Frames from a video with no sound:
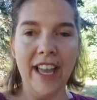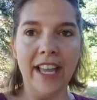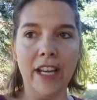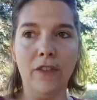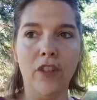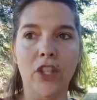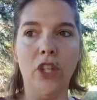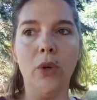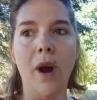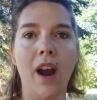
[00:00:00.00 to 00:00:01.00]
And if
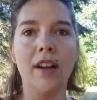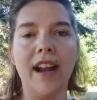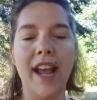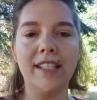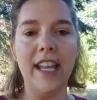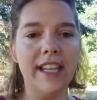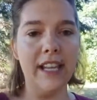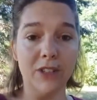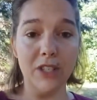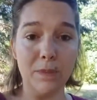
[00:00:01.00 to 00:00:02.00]
you are not
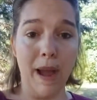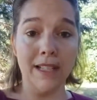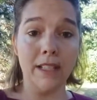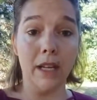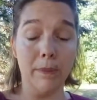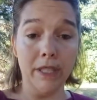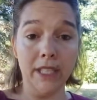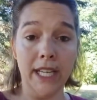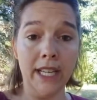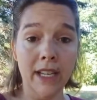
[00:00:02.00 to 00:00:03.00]
taking
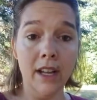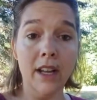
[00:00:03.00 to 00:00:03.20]
responsibility